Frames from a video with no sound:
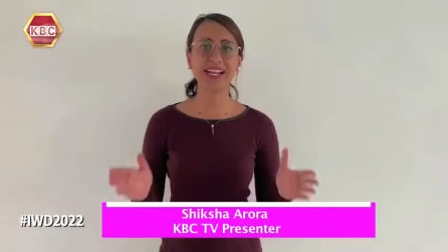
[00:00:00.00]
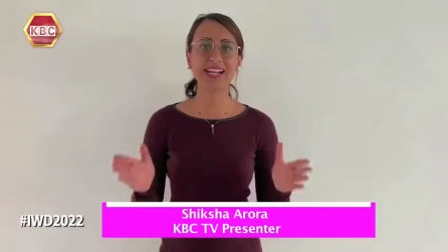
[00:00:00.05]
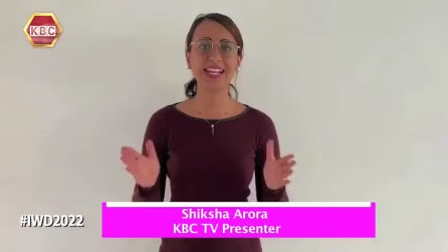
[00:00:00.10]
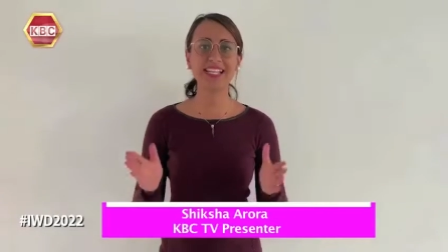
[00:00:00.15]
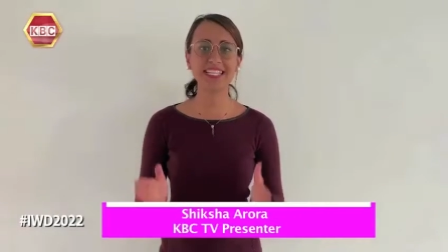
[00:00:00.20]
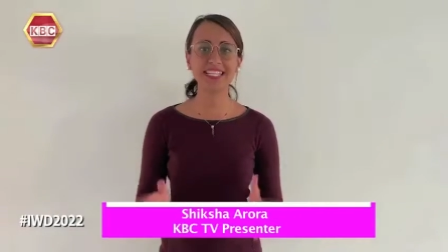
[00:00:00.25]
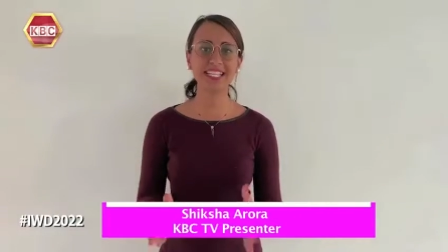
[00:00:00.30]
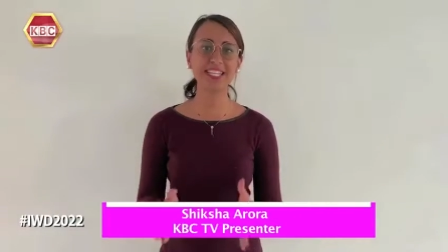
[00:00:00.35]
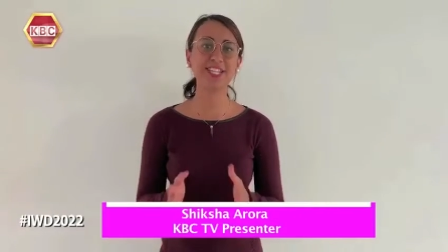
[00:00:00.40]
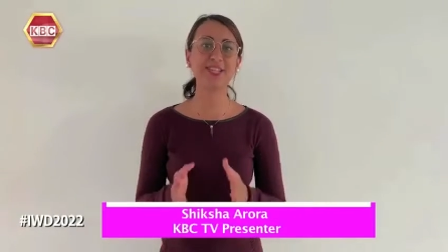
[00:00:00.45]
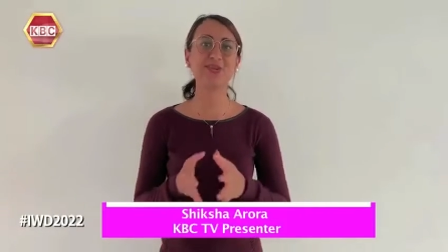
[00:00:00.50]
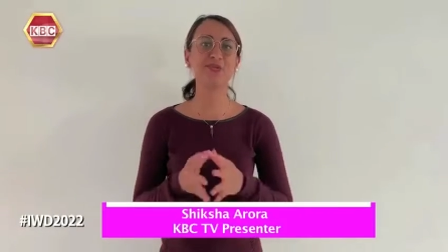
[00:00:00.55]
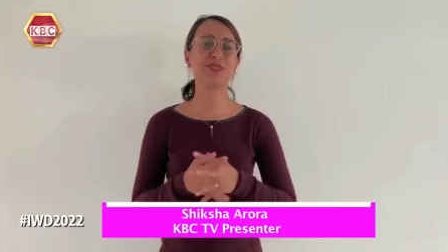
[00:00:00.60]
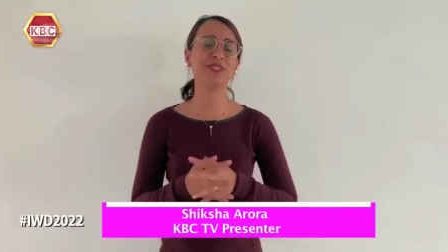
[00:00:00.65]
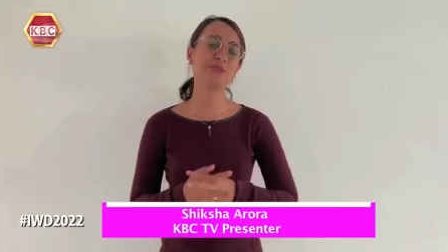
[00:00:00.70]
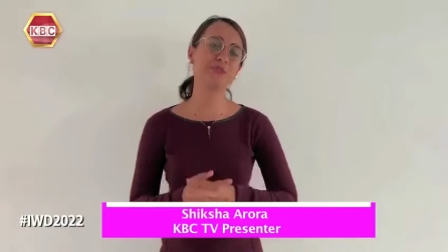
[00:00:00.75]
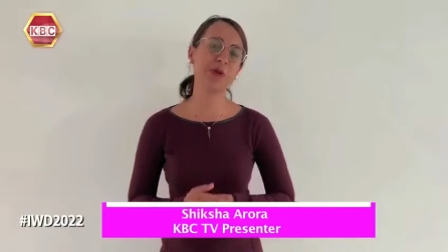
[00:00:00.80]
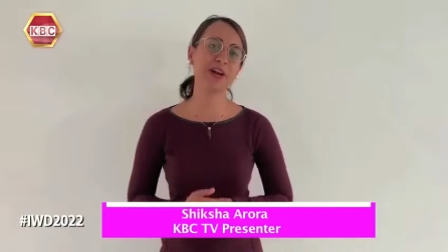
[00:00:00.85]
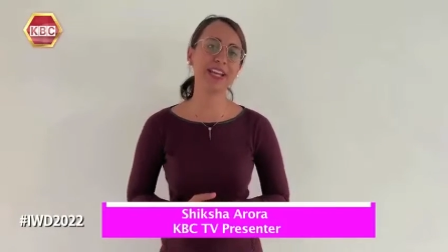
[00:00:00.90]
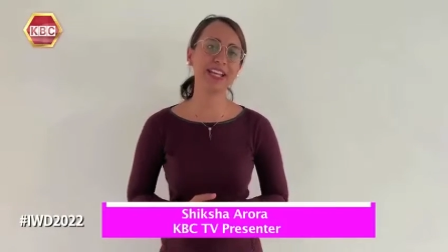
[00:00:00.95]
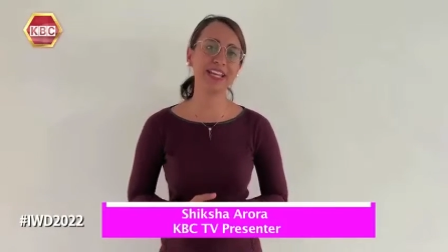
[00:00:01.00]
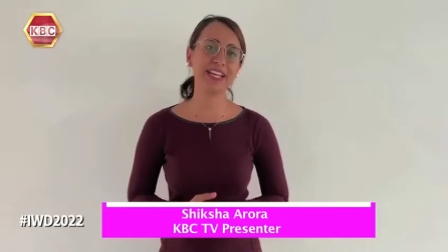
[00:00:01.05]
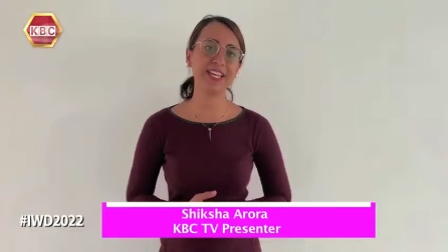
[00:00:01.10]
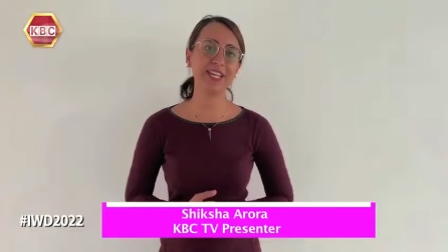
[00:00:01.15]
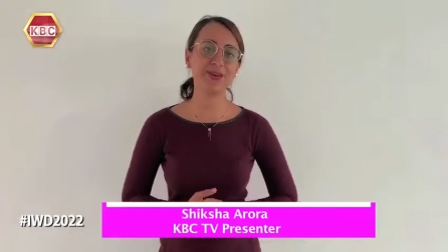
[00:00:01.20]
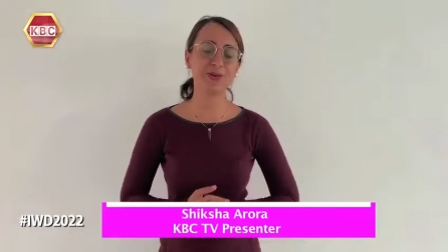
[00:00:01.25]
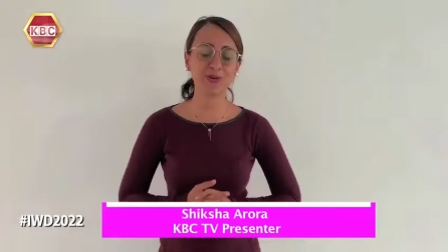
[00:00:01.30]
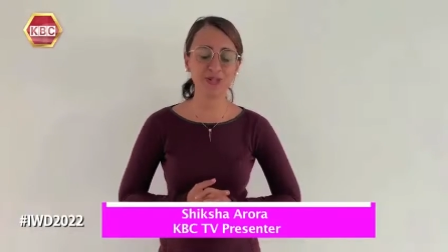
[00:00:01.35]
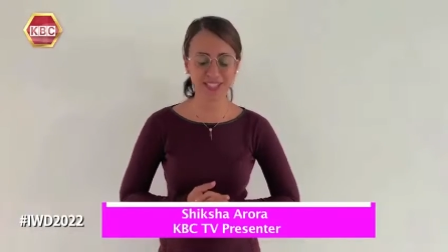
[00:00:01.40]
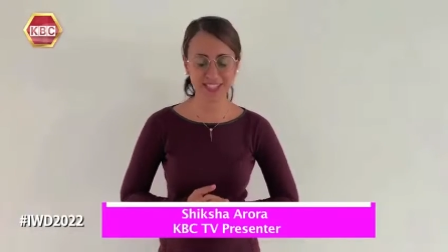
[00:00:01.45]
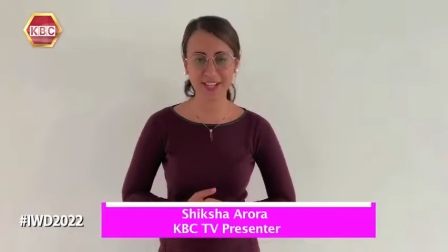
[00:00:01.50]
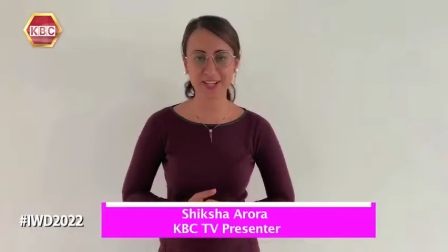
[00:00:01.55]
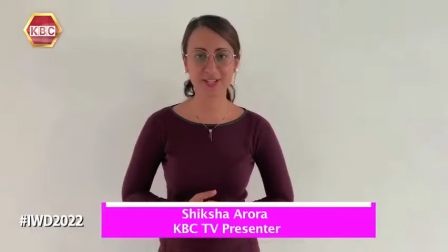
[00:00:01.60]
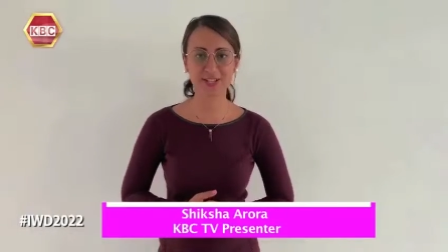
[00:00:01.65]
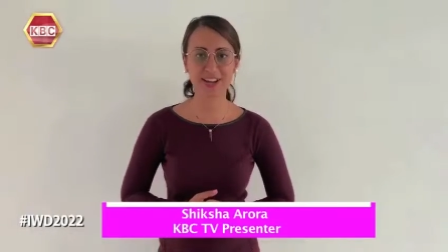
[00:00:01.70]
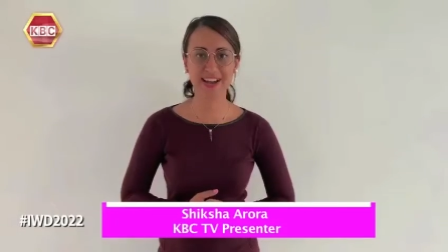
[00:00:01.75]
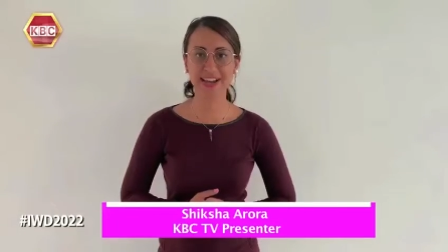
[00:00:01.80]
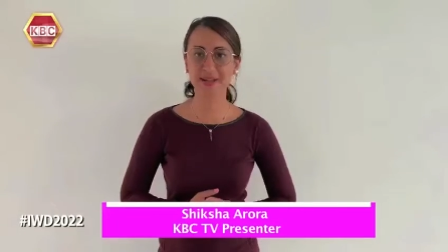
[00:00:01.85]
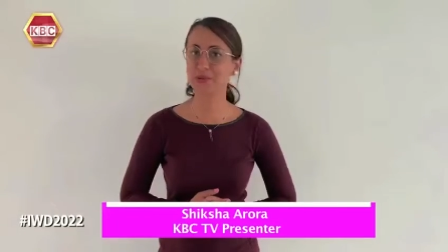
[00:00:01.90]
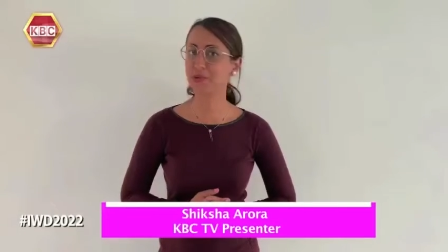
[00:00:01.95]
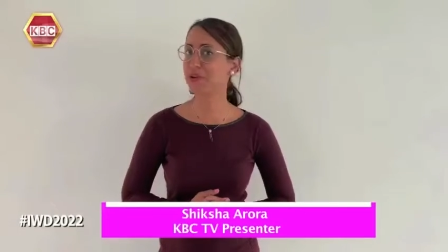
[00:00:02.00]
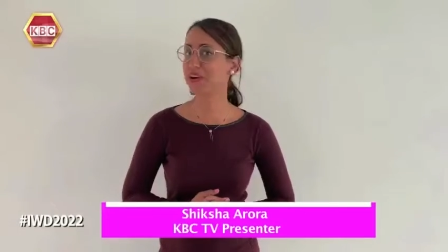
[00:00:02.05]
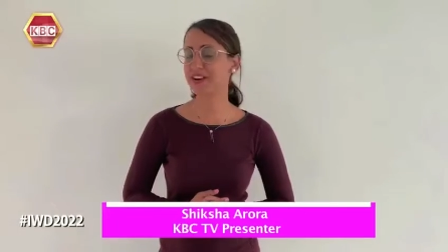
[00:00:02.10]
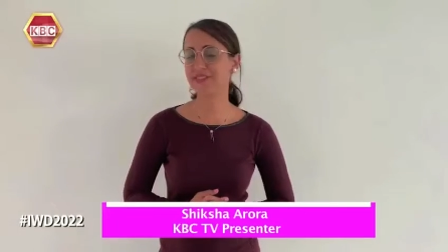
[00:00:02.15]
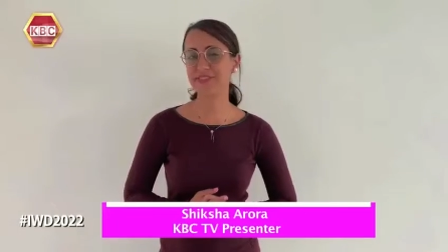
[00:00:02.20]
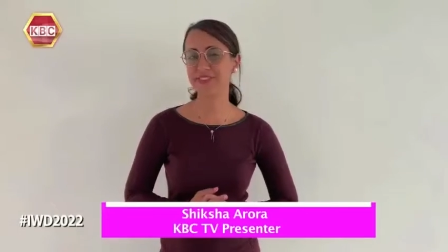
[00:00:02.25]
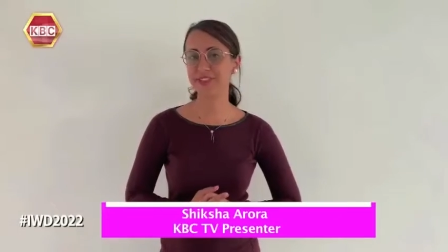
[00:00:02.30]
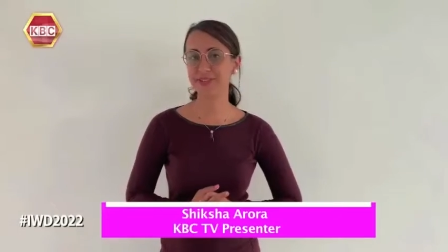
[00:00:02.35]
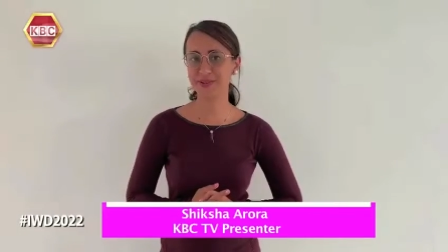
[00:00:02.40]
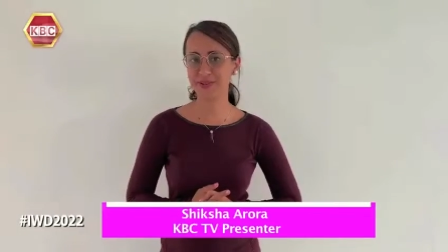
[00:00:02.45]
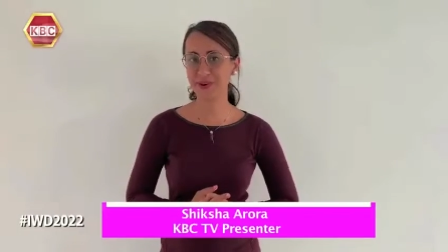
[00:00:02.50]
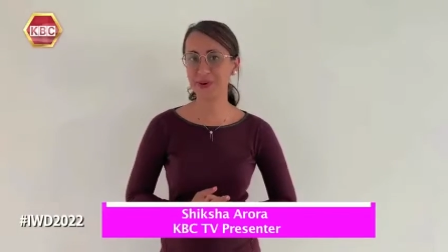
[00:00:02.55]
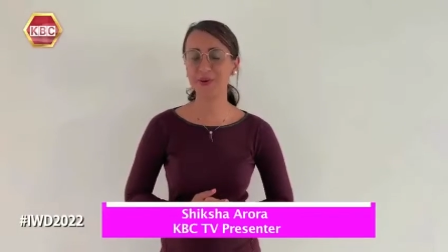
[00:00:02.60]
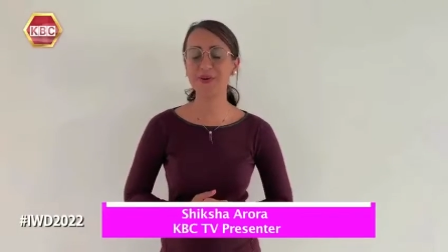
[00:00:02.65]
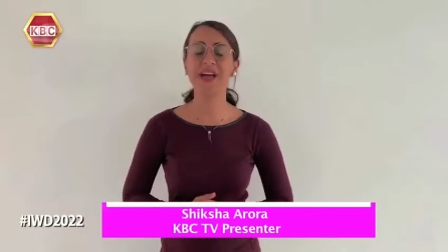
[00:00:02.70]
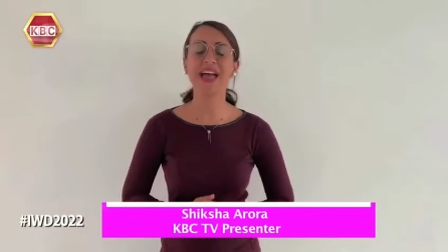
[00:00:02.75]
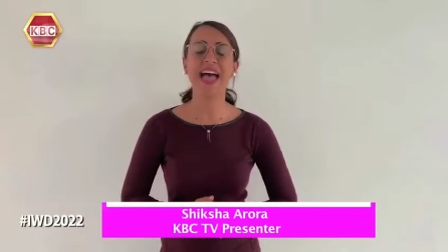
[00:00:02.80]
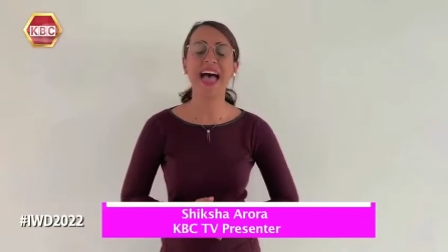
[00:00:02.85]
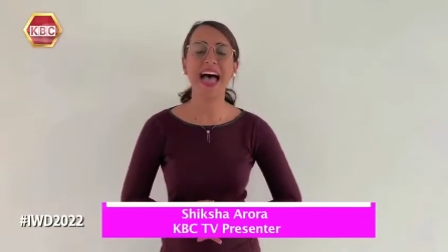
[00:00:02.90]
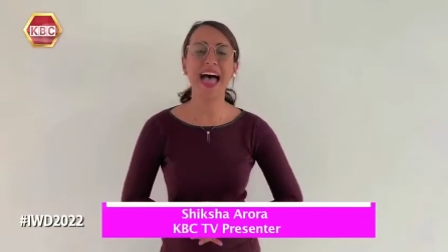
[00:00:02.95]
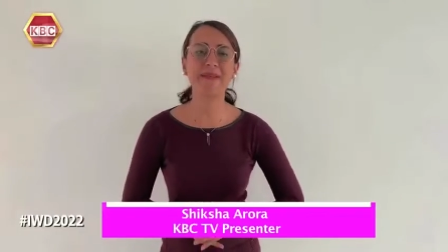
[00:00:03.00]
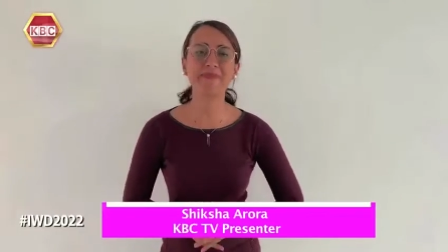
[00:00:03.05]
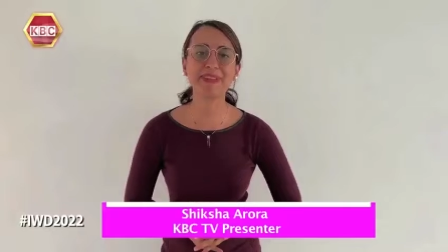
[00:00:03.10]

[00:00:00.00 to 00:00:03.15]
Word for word: and continue spreading your sunshine wherever you go.